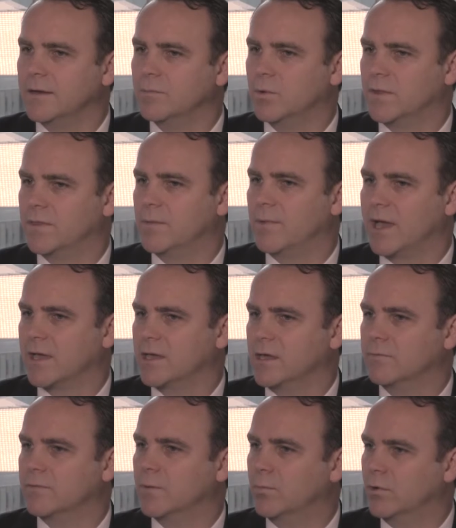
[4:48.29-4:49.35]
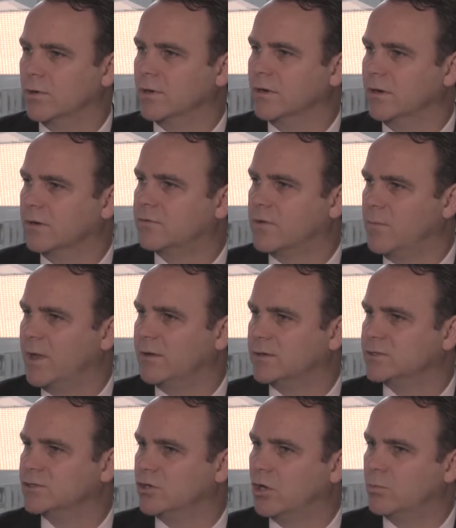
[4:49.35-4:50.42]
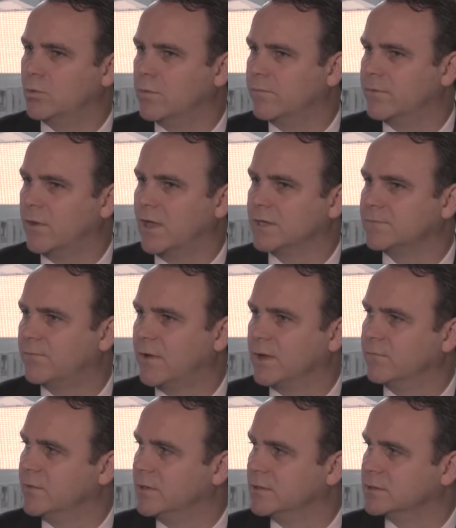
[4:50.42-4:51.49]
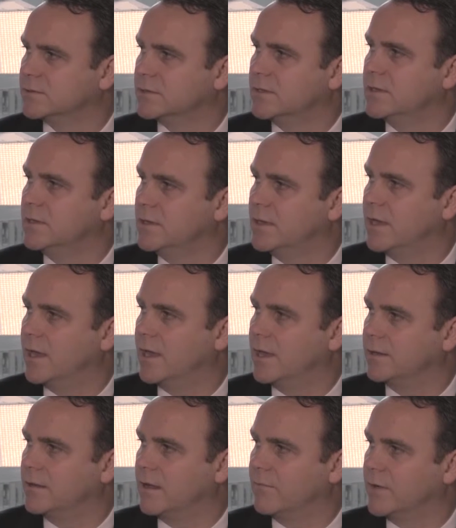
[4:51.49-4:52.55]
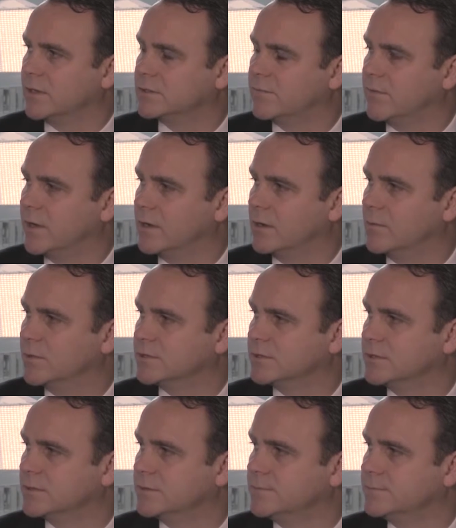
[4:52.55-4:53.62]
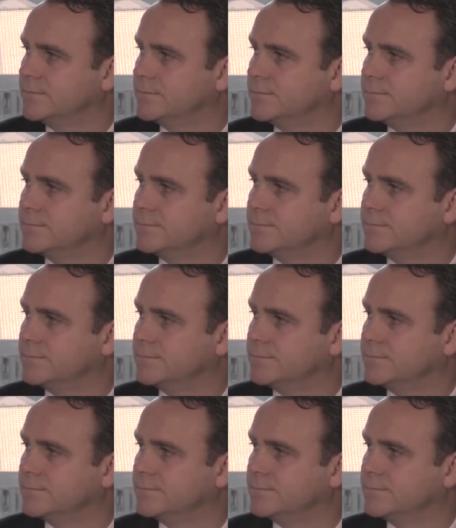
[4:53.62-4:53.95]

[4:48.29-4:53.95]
and with the backing of our board, did a tremendous job over the last 5 years diversifying our business.